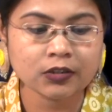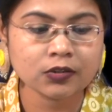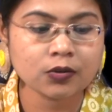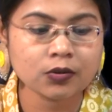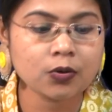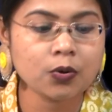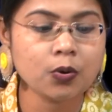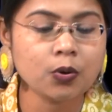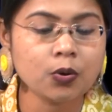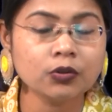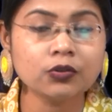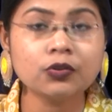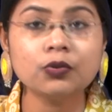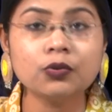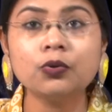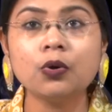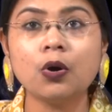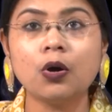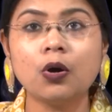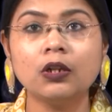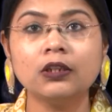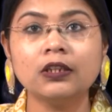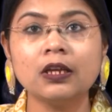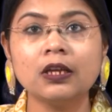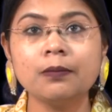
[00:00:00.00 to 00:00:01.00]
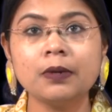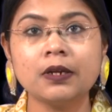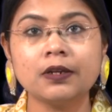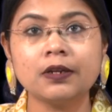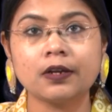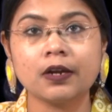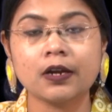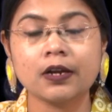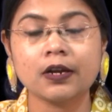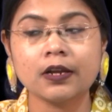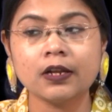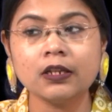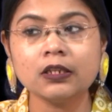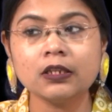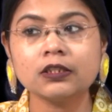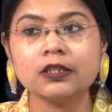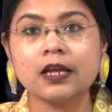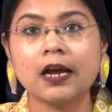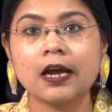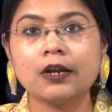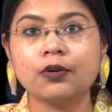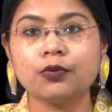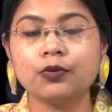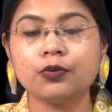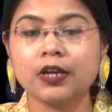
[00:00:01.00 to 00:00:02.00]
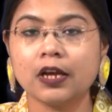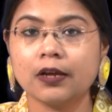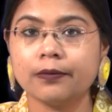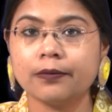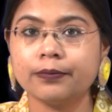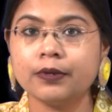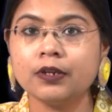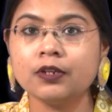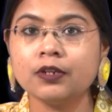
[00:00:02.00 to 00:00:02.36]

So, go through all the materials that we have been